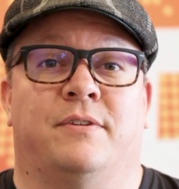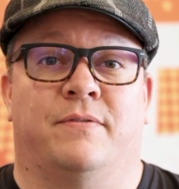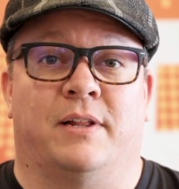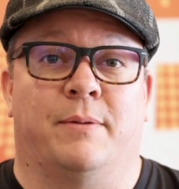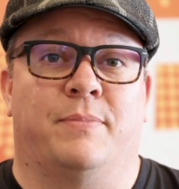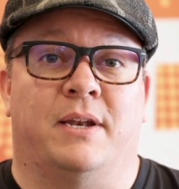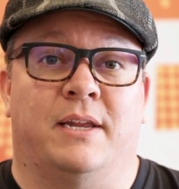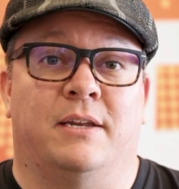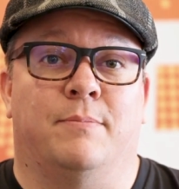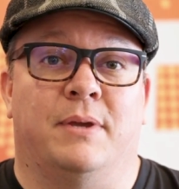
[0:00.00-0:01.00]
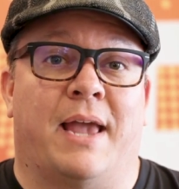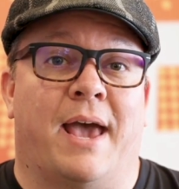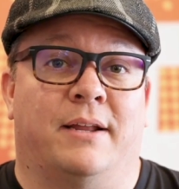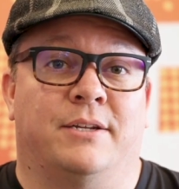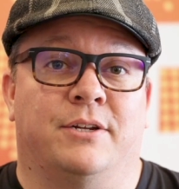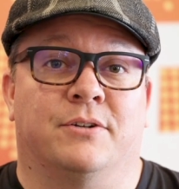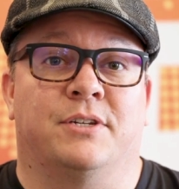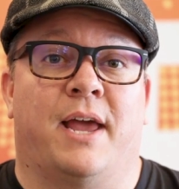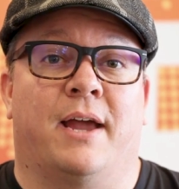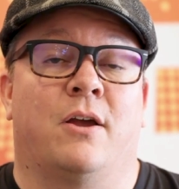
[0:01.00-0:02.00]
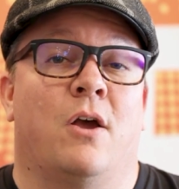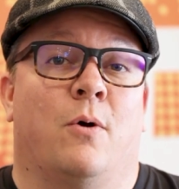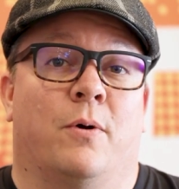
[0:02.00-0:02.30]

developed that need to be added to your stack